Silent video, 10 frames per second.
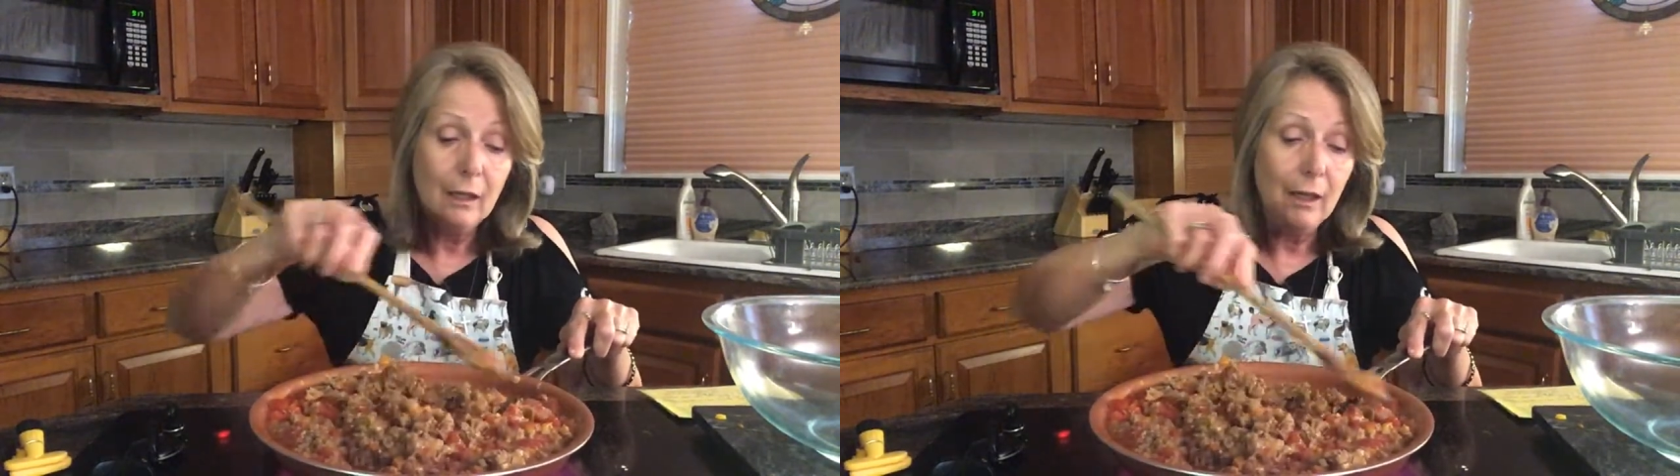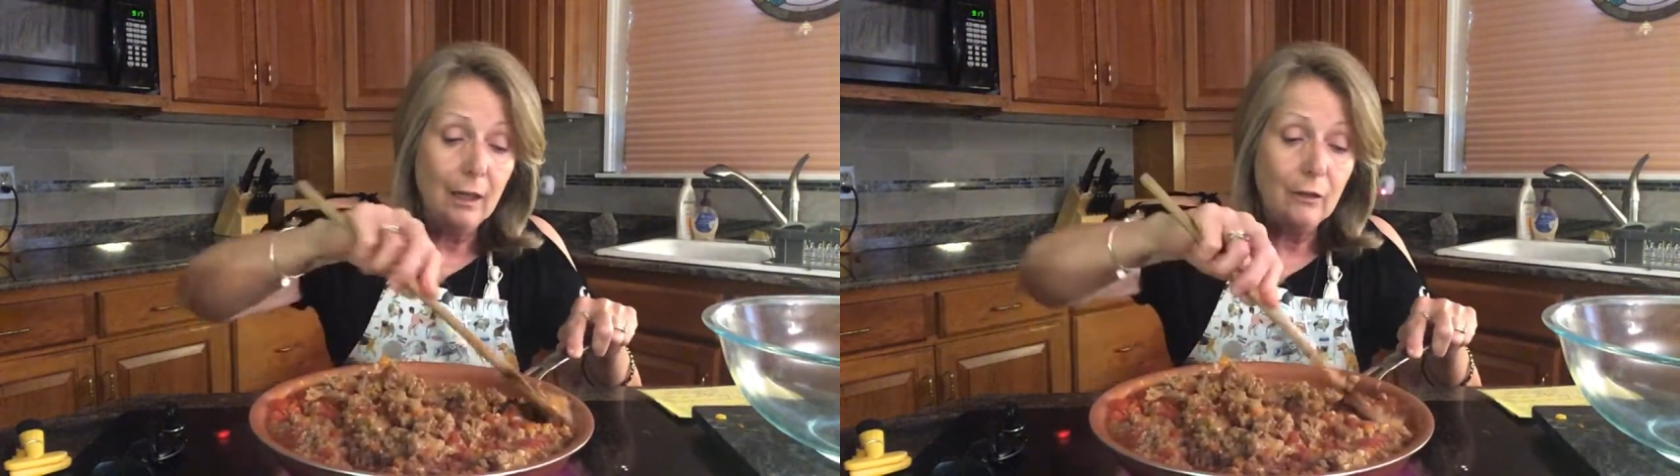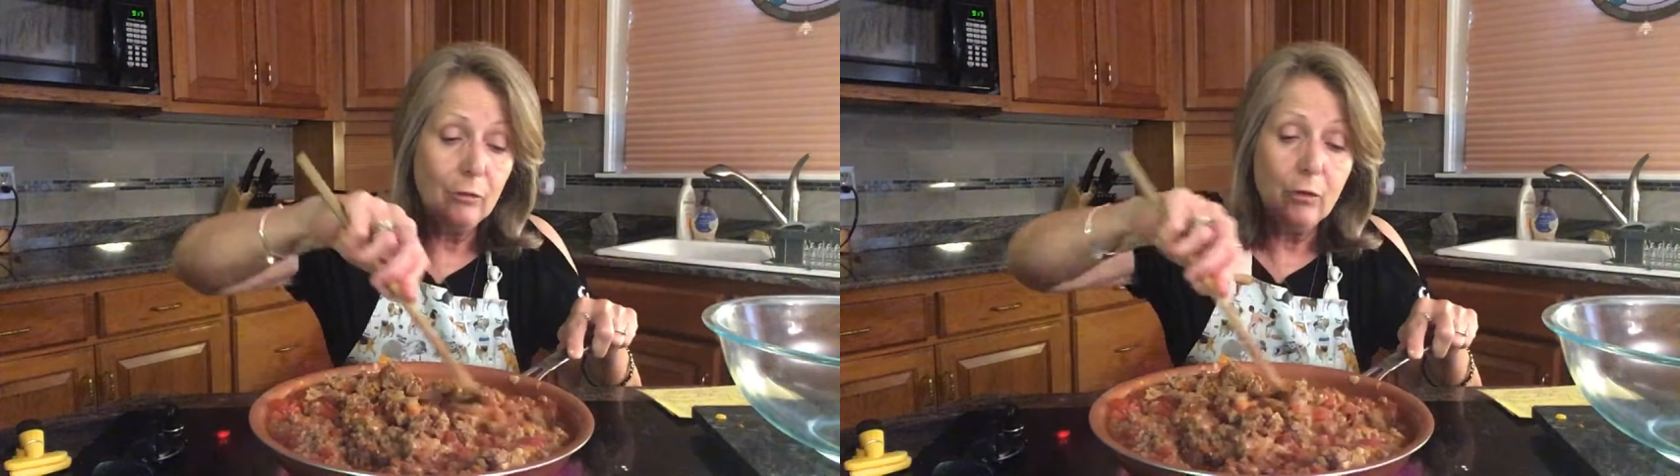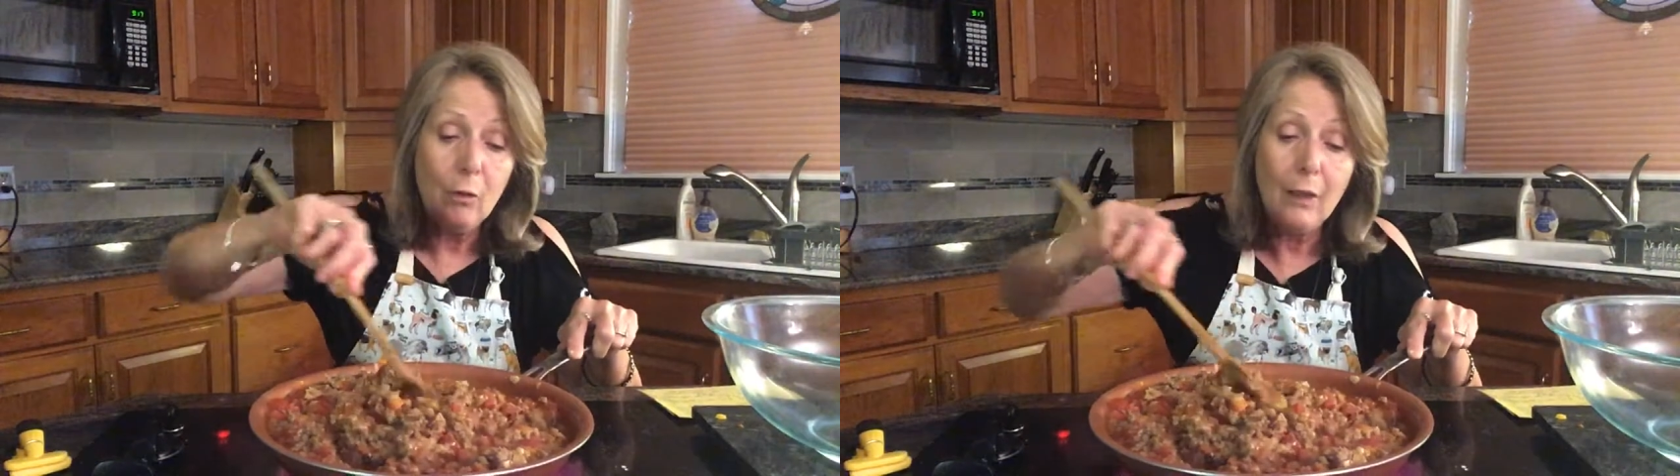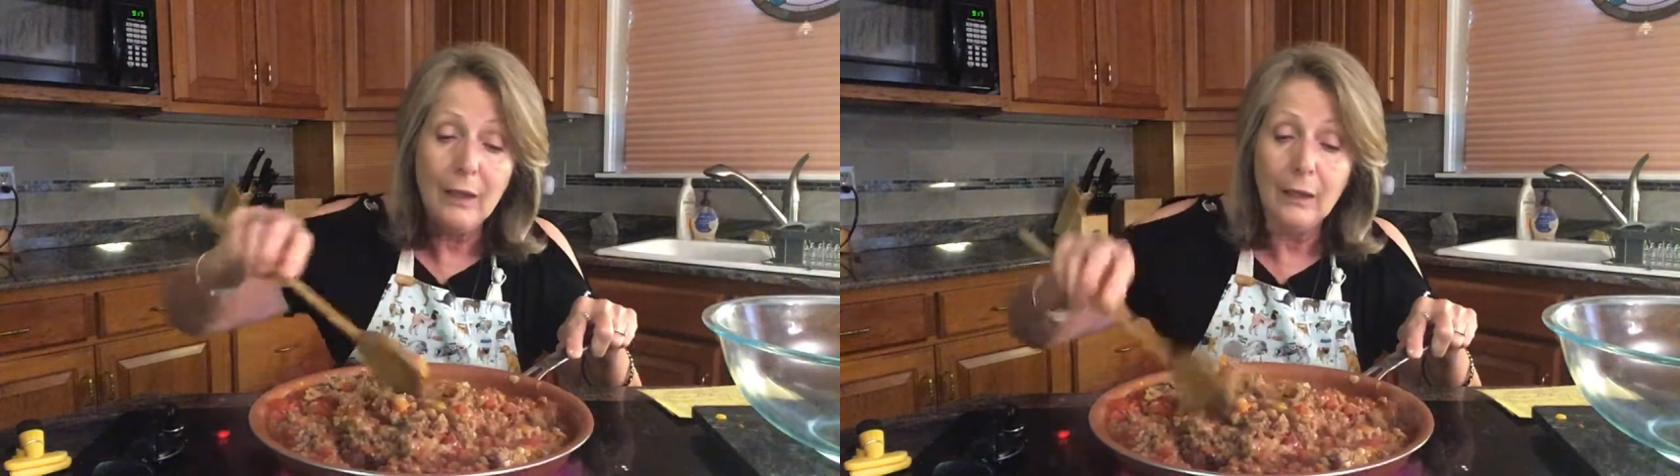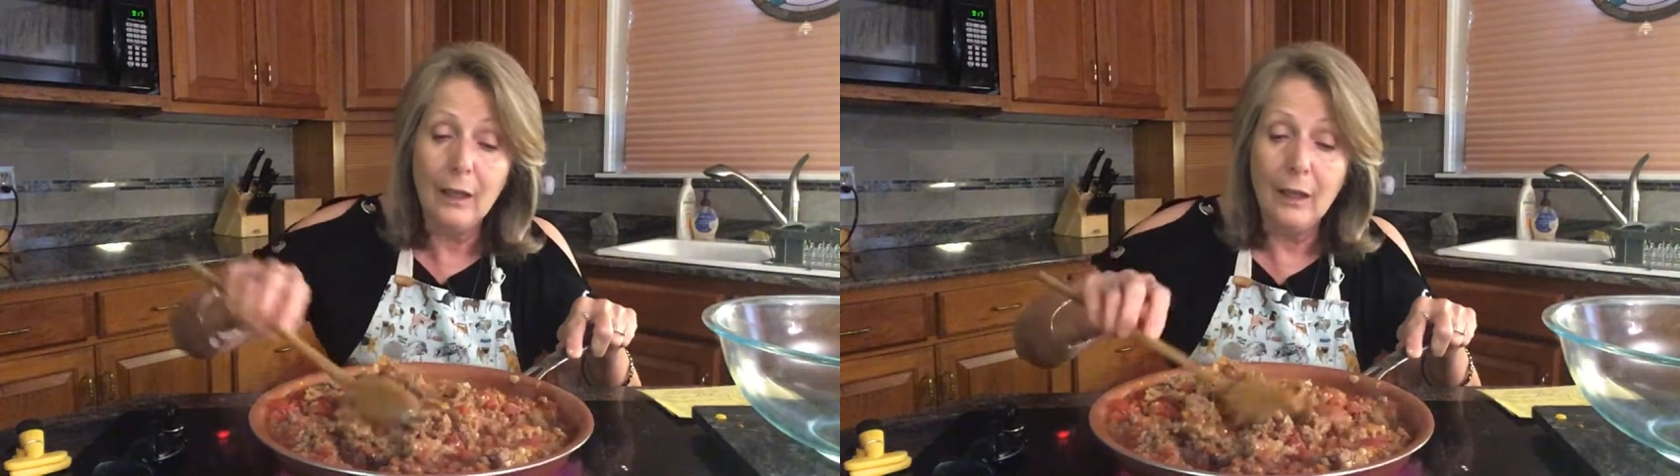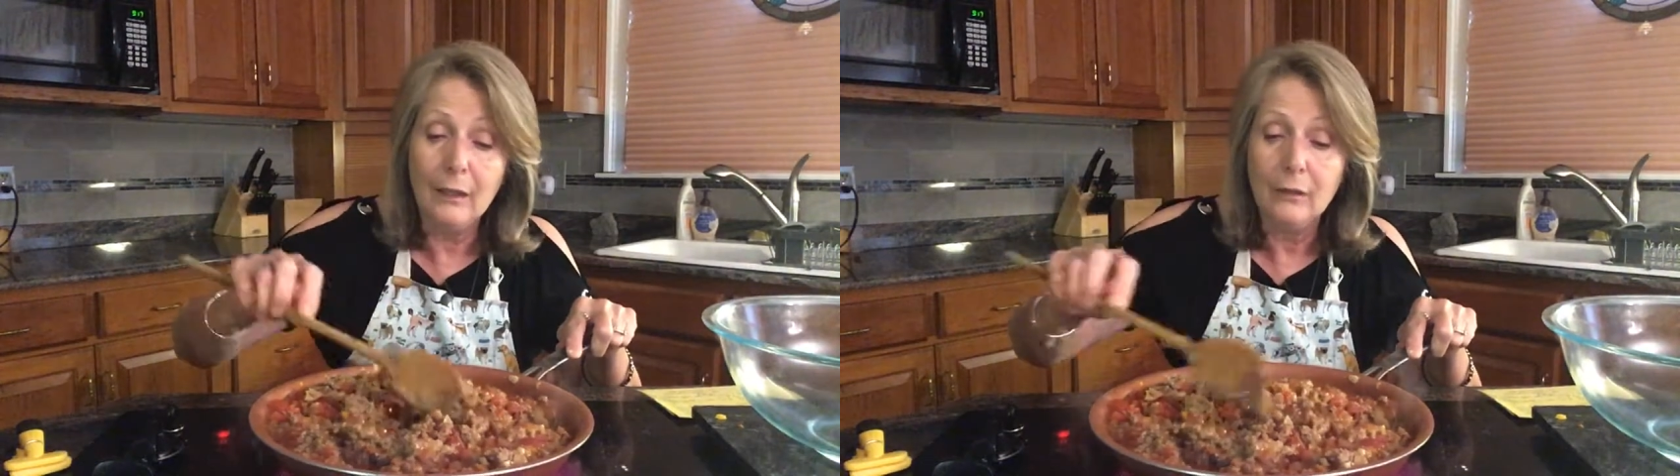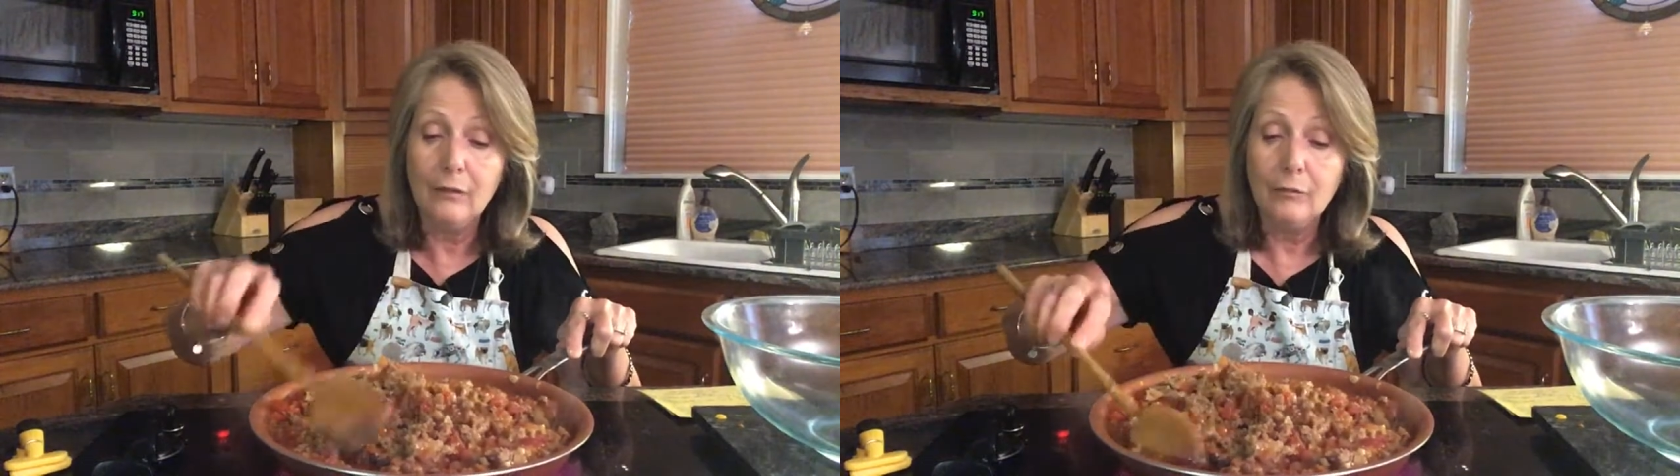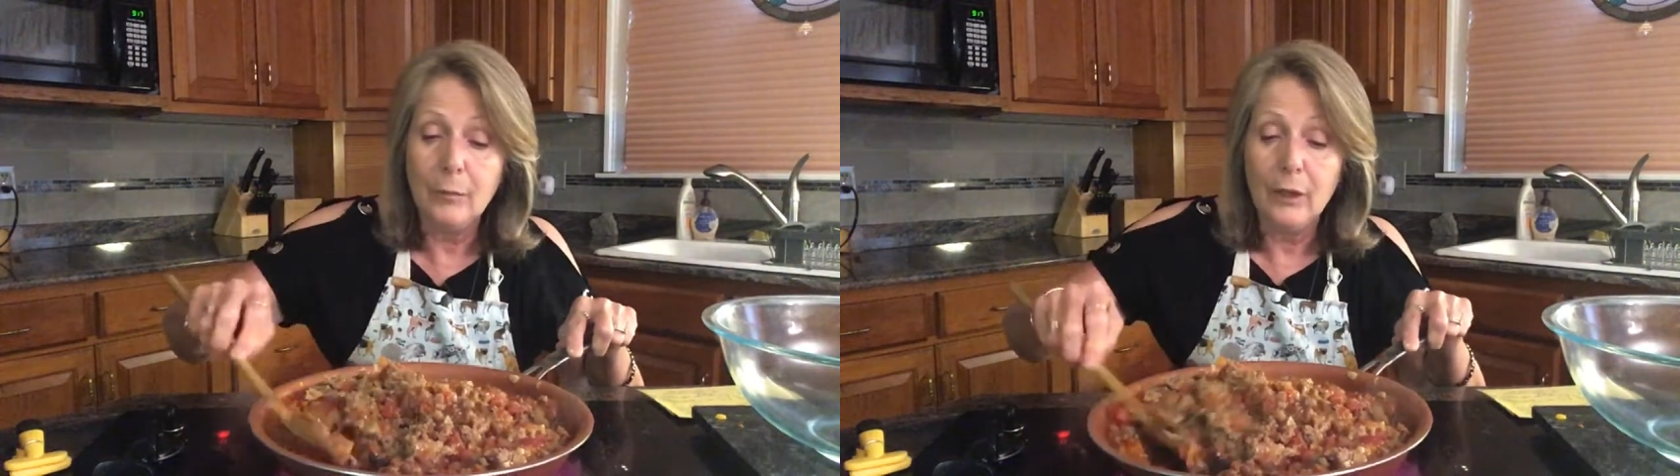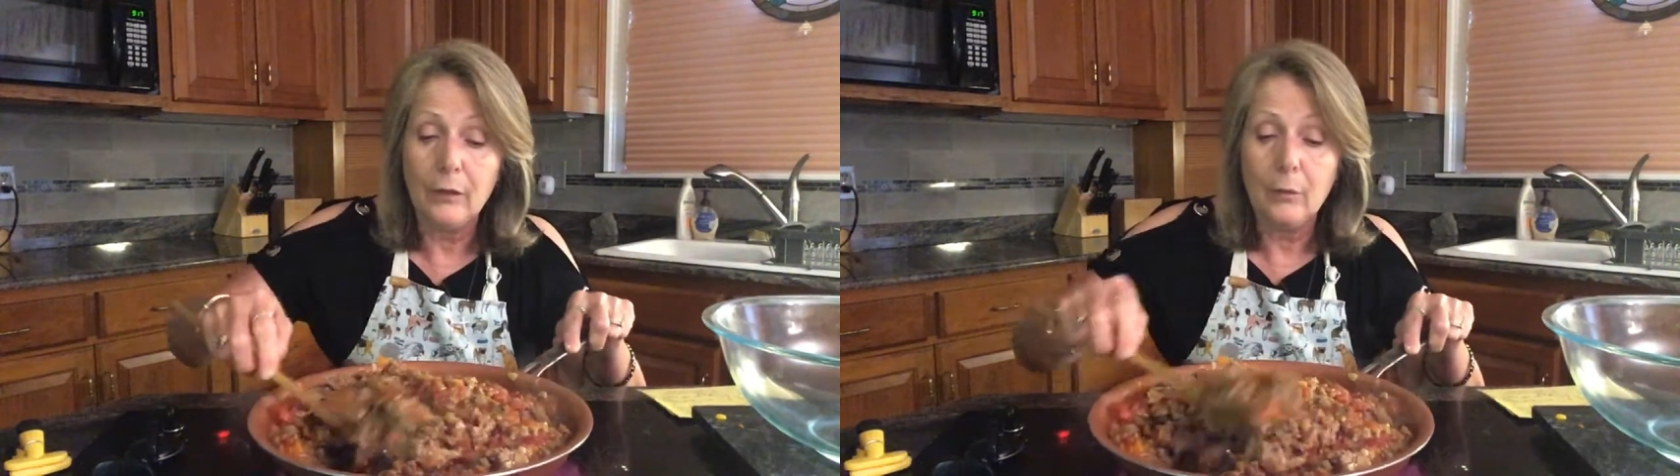and you know I love
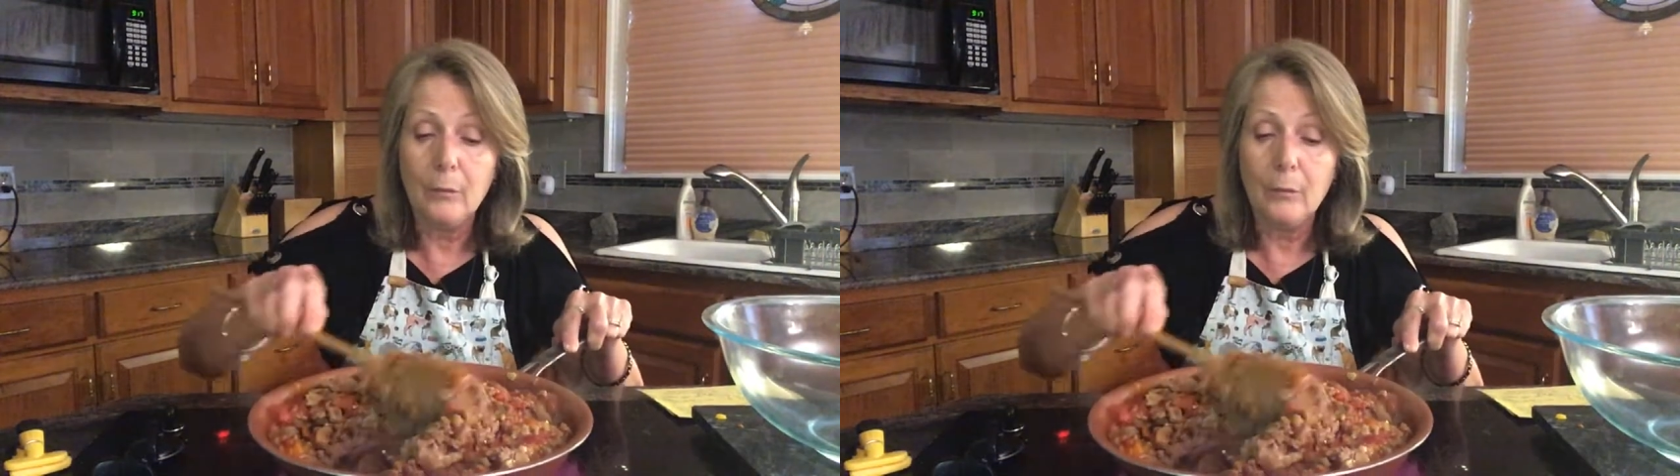butter,